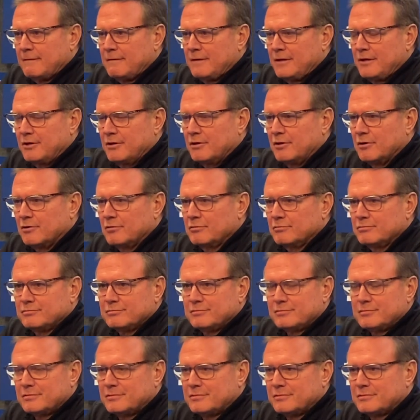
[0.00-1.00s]
you know,
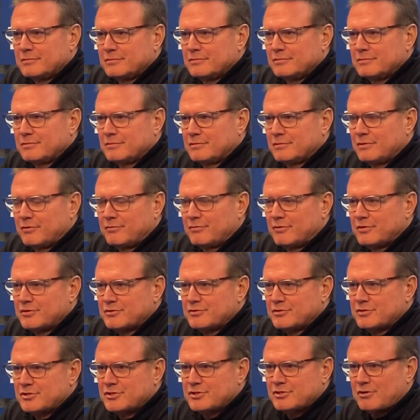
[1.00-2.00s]

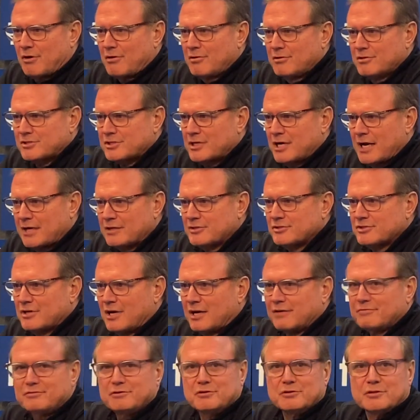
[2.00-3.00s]
the starters got us
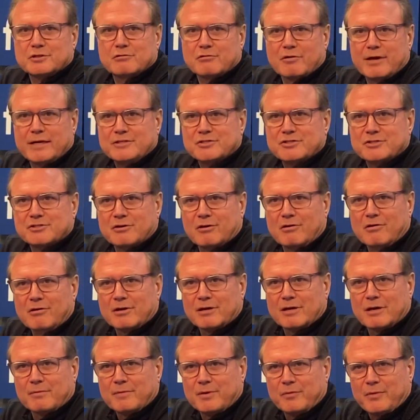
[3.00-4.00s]
off to a great start.
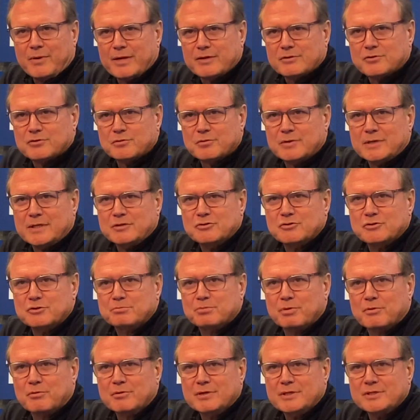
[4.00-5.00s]
I mean, we had 22
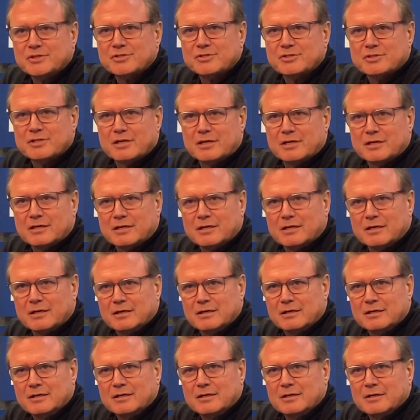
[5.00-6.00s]
points
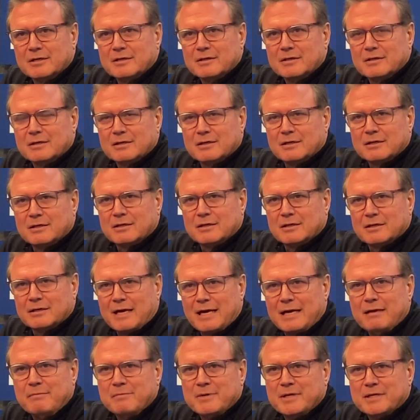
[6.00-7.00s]

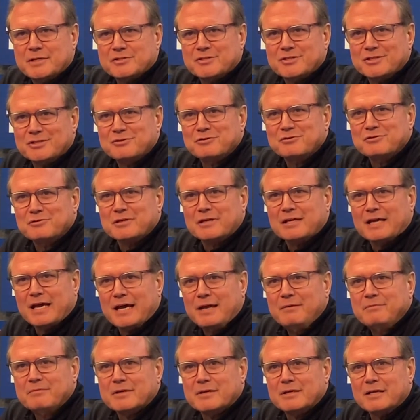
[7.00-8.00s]
8 minutes into the
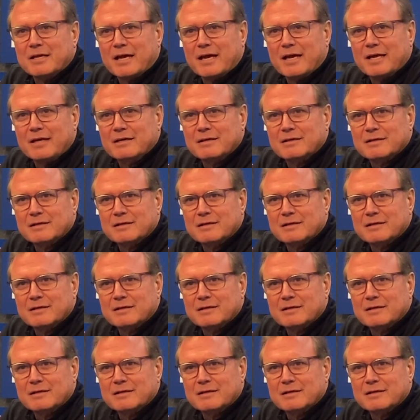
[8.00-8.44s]
game today,